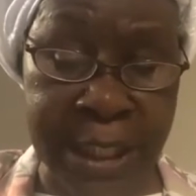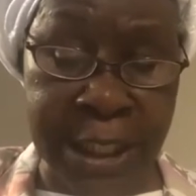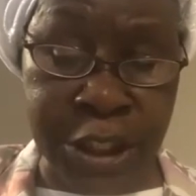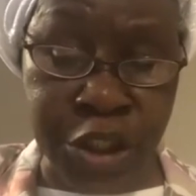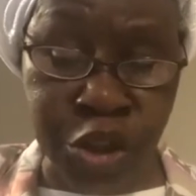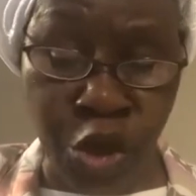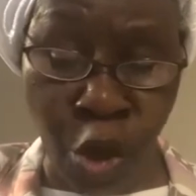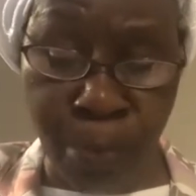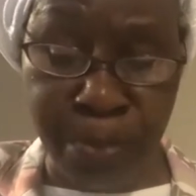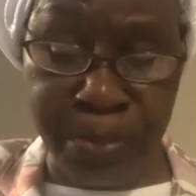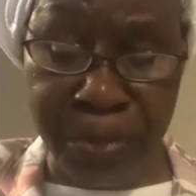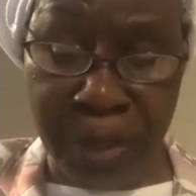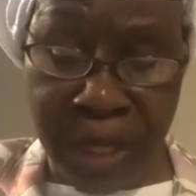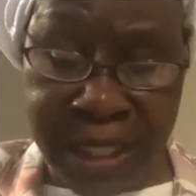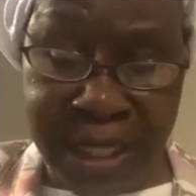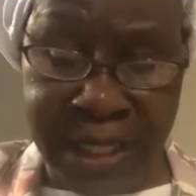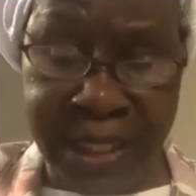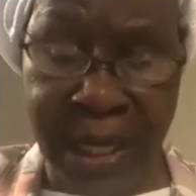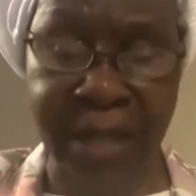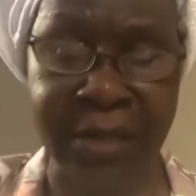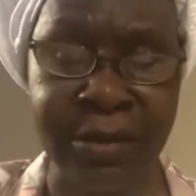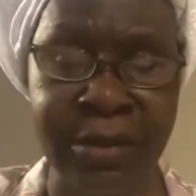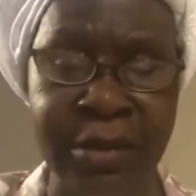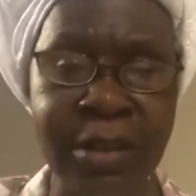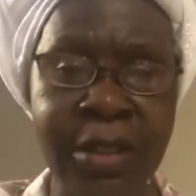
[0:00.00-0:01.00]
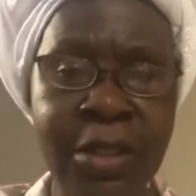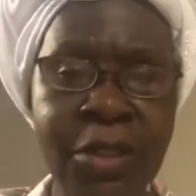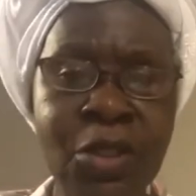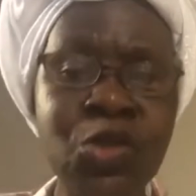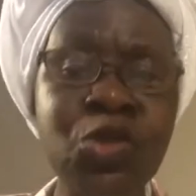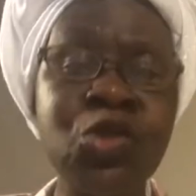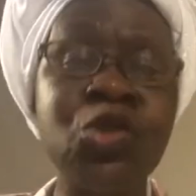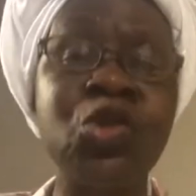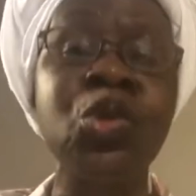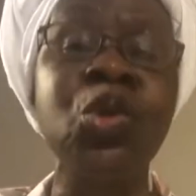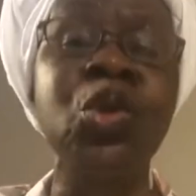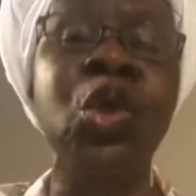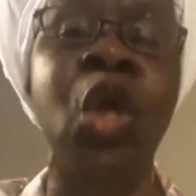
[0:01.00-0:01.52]
disobedient
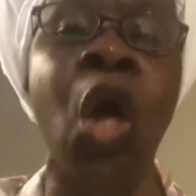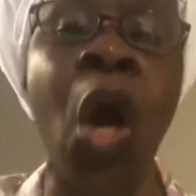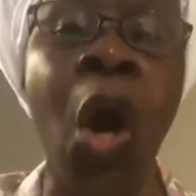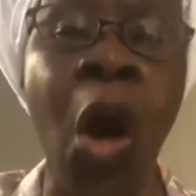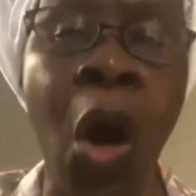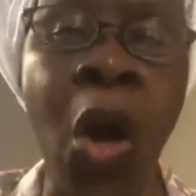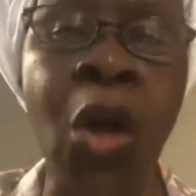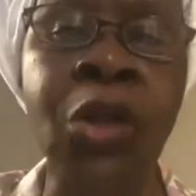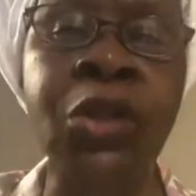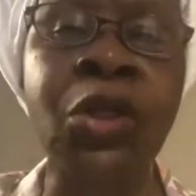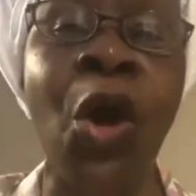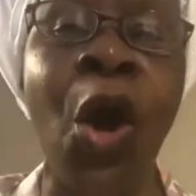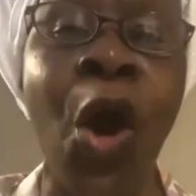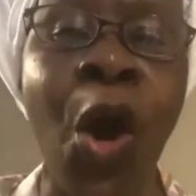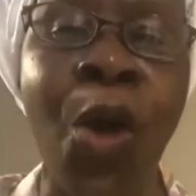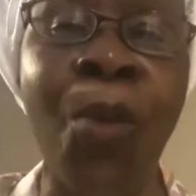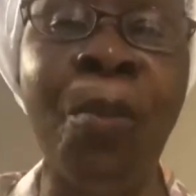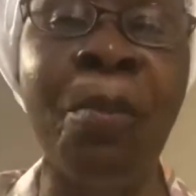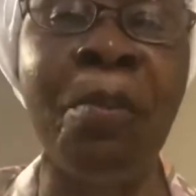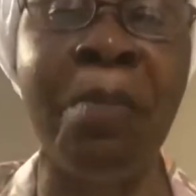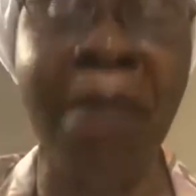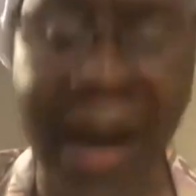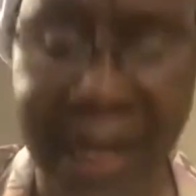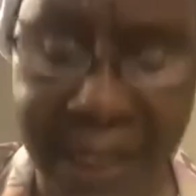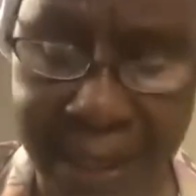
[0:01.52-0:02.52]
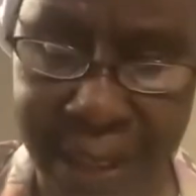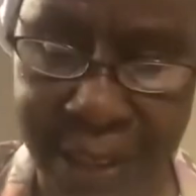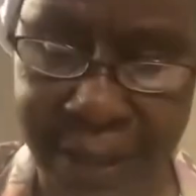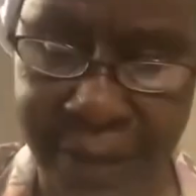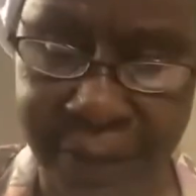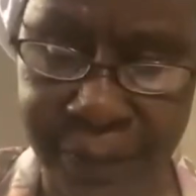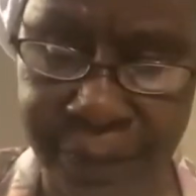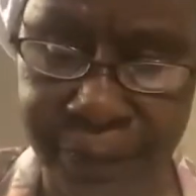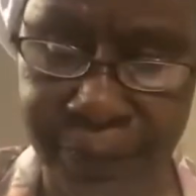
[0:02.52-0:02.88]
to God Almighty.